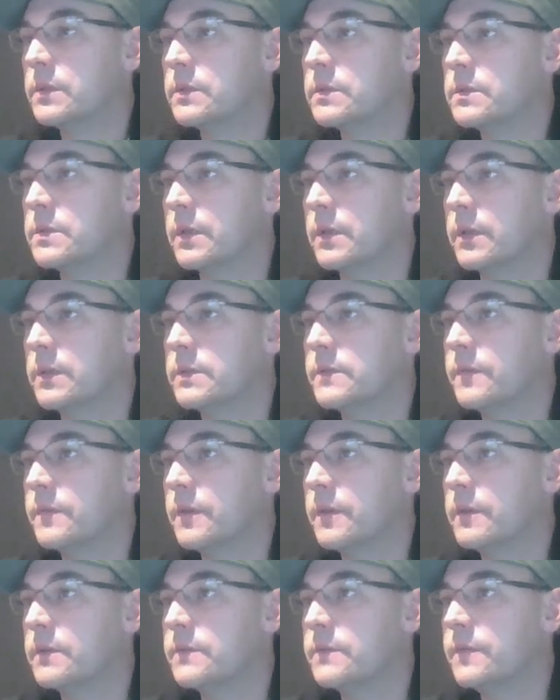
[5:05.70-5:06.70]
So
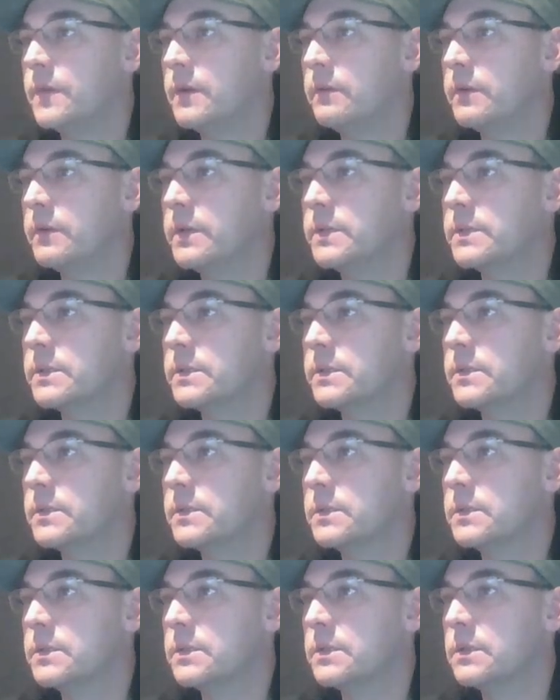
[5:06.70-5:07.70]
there's
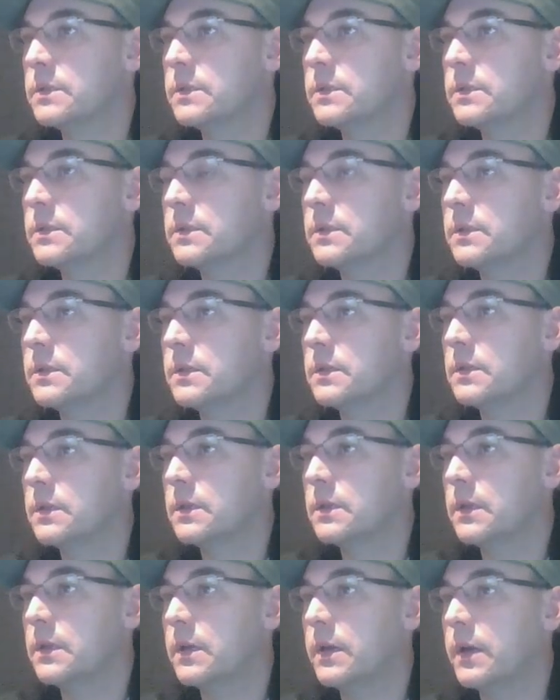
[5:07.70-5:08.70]
various,
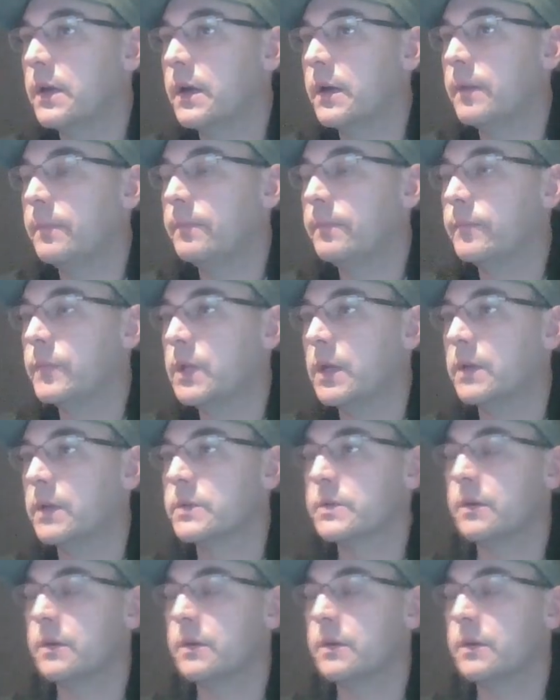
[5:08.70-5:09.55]
you know, so